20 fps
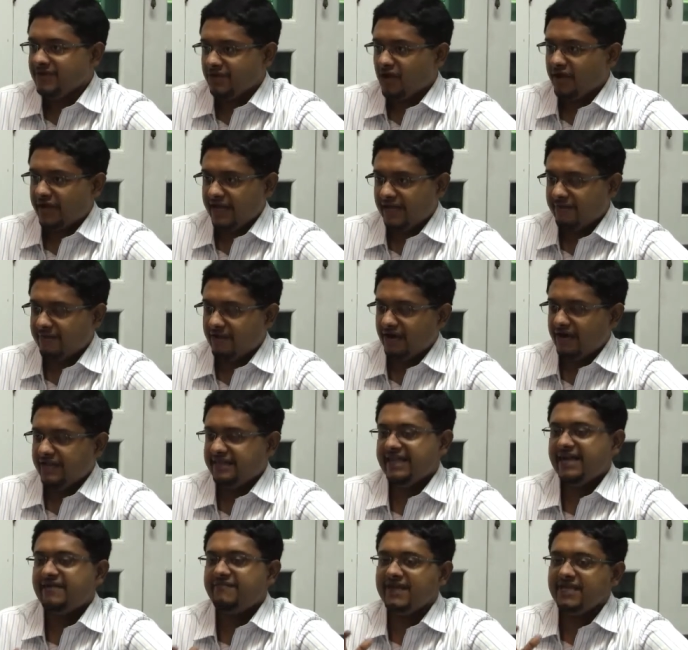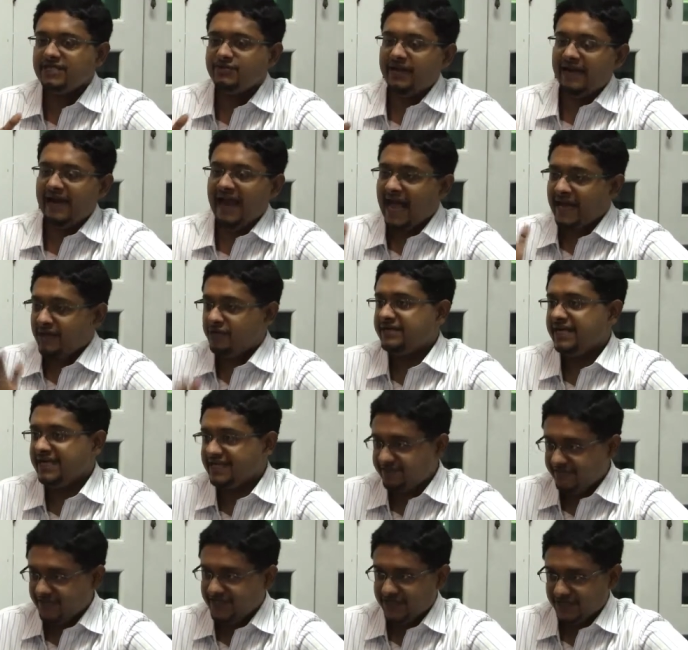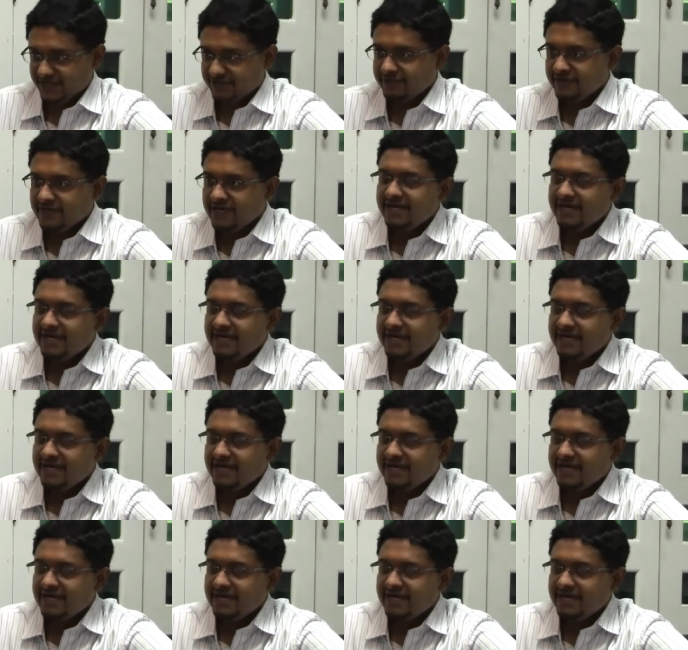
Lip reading: talking about it. There are ways you can annotate video.